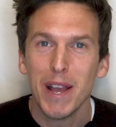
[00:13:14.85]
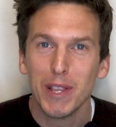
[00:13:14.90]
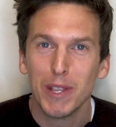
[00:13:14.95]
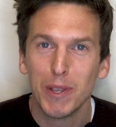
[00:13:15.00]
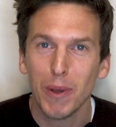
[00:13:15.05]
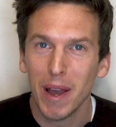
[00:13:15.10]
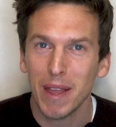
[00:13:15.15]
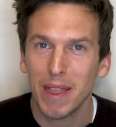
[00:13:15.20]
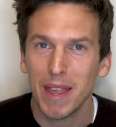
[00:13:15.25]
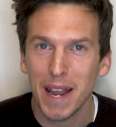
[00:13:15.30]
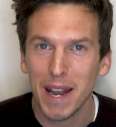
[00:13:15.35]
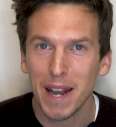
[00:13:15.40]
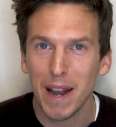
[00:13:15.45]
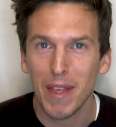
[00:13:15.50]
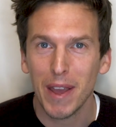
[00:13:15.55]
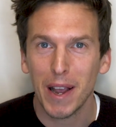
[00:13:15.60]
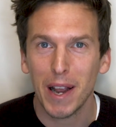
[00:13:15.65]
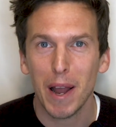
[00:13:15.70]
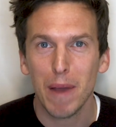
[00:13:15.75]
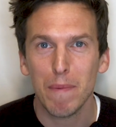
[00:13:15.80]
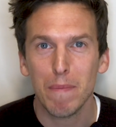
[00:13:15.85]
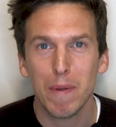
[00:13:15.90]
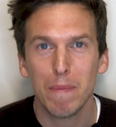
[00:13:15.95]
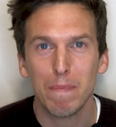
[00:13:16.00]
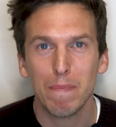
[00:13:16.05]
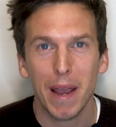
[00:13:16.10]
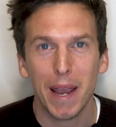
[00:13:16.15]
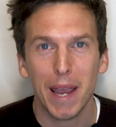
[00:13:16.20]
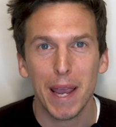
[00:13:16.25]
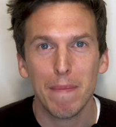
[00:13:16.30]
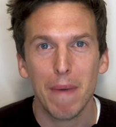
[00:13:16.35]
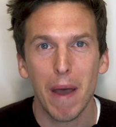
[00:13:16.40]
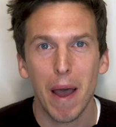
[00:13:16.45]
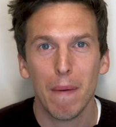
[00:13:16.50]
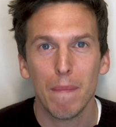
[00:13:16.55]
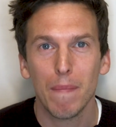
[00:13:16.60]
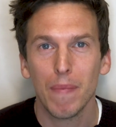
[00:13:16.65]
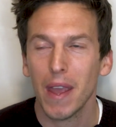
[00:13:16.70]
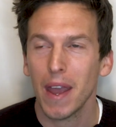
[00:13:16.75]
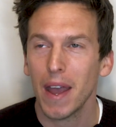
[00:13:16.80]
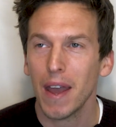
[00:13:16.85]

Do I think another club would pick him up?